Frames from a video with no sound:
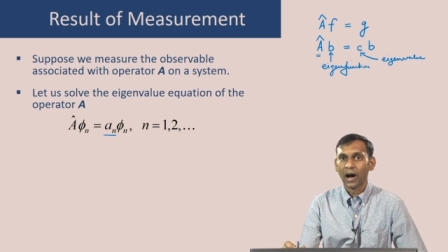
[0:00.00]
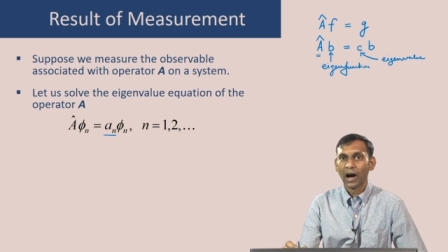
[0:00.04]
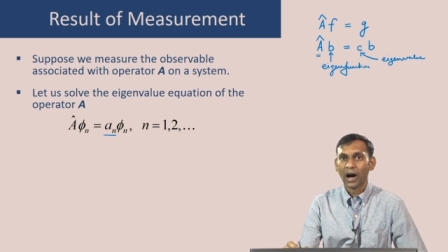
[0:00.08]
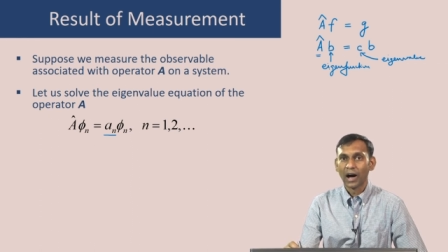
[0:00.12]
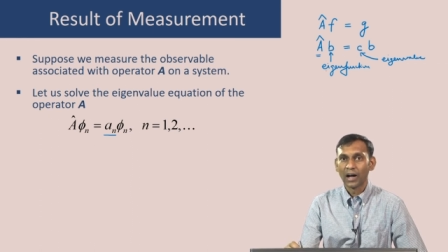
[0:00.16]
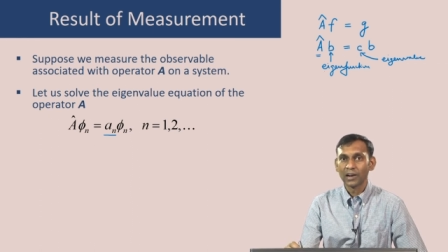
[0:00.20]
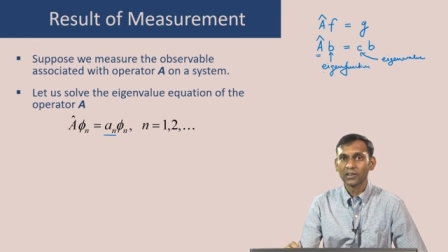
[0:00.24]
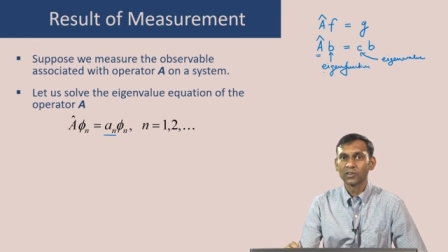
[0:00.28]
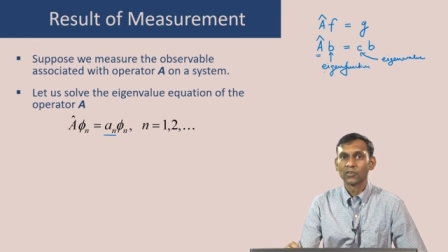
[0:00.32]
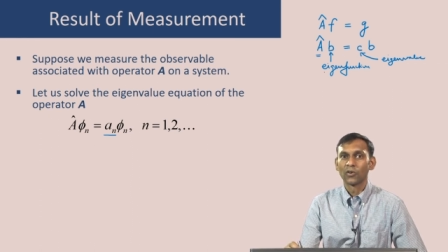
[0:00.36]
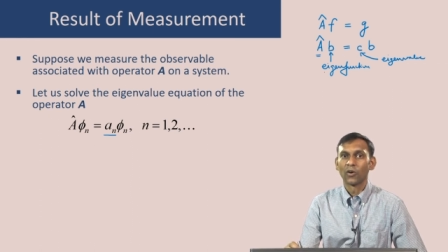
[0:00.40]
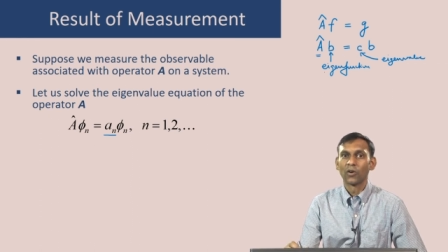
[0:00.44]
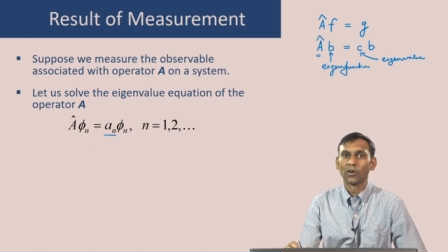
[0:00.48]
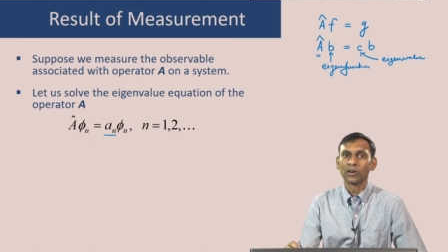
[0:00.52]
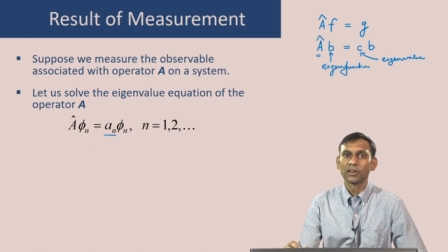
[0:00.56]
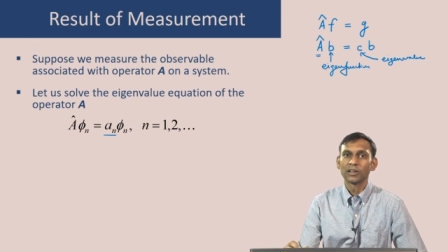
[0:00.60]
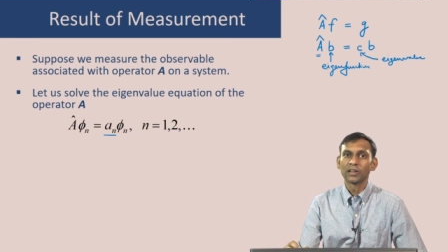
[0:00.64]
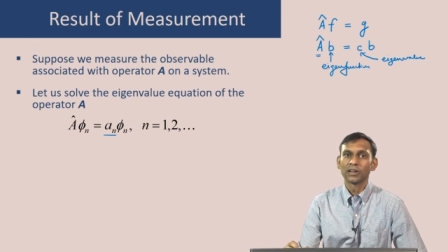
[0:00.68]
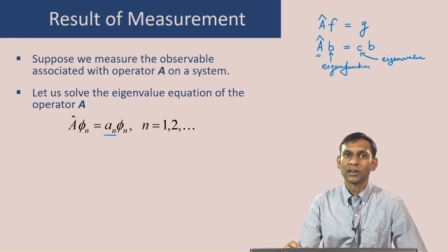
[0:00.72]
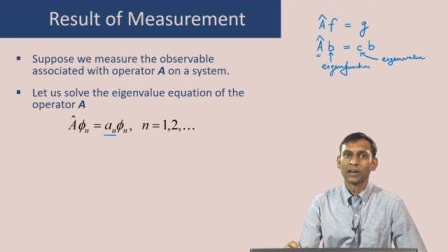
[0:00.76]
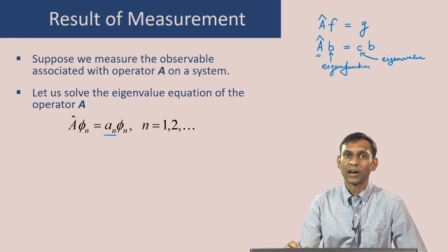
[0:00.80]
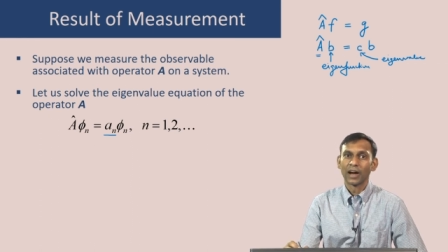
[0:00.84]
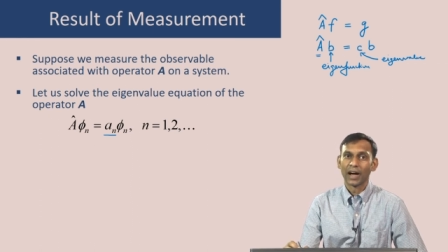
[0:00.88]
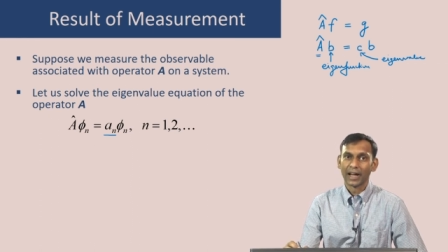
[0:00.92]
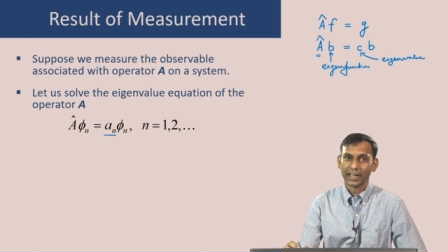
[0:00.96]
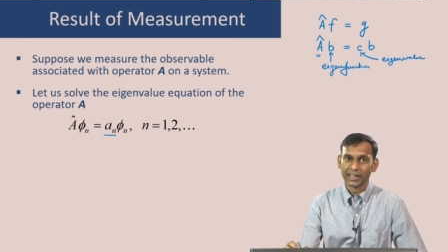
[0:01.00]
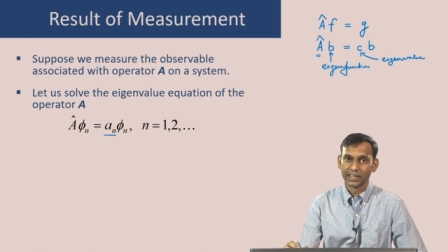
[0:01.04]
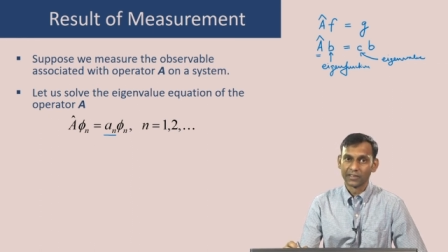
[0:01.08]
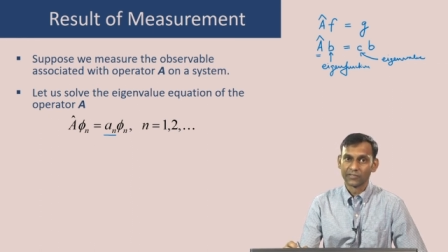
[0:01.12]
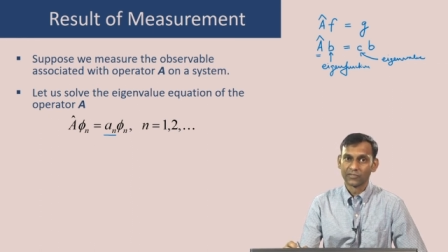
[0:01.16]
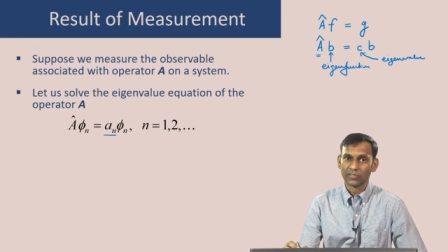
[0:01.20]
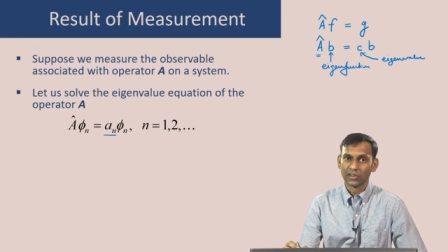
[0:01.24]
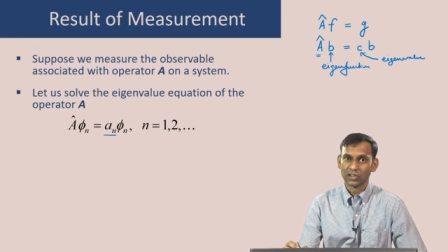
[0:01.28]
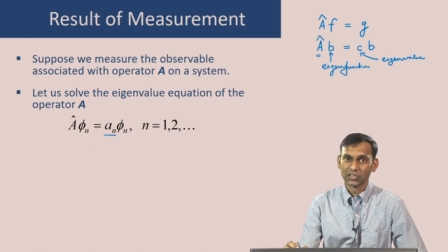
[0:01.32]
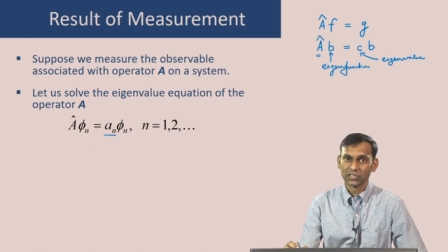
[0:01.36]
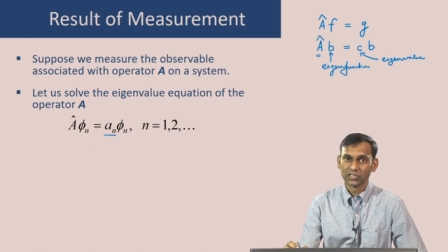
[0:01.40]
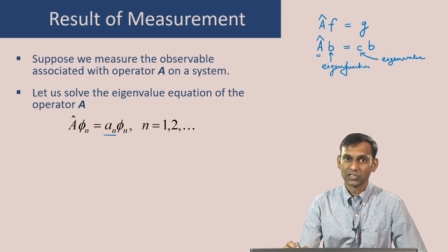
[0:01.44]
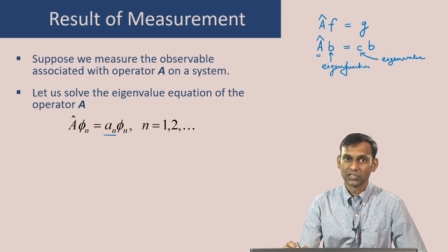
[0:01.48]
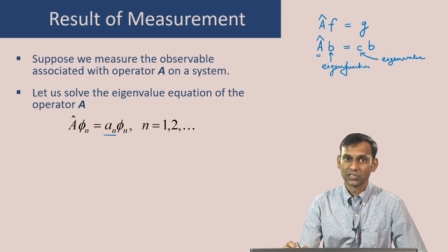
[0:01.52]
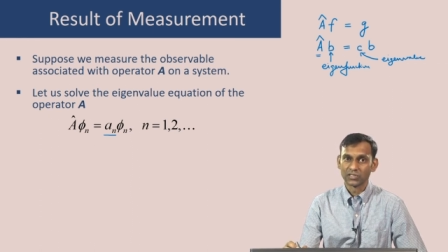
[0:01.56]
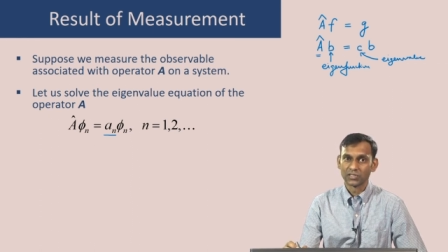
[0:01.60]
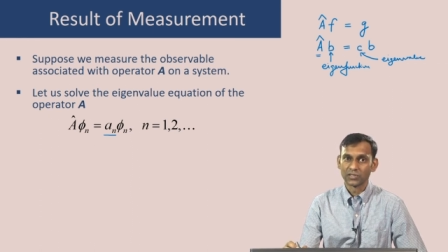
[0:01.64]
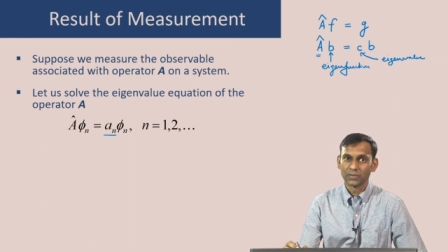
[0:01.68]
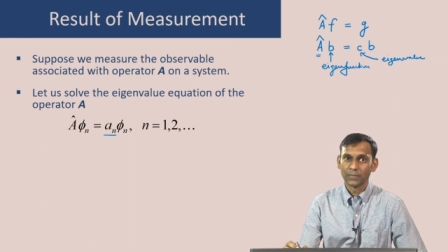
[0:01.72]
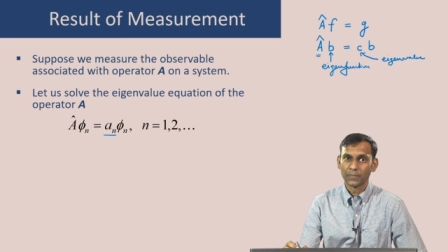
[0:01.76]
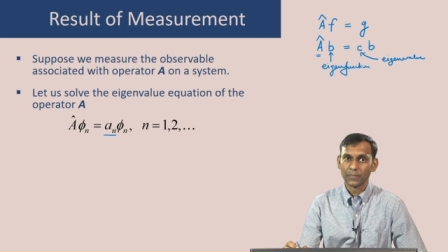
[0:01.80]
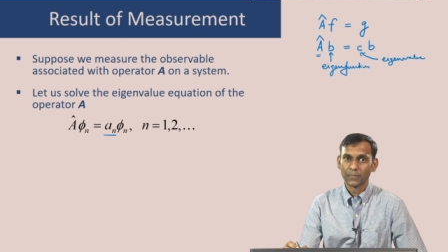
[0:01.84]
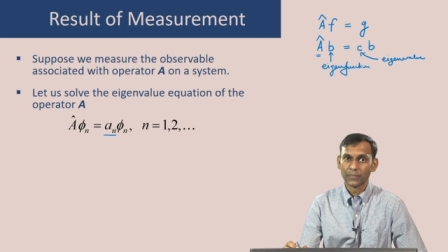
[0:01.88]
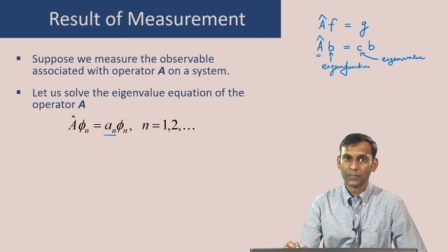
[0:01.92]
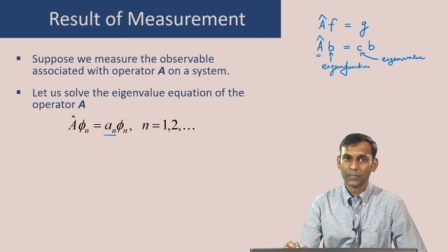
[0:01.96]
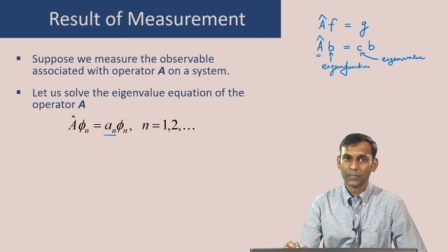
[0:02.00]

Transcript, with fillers: are called eigenfunctions.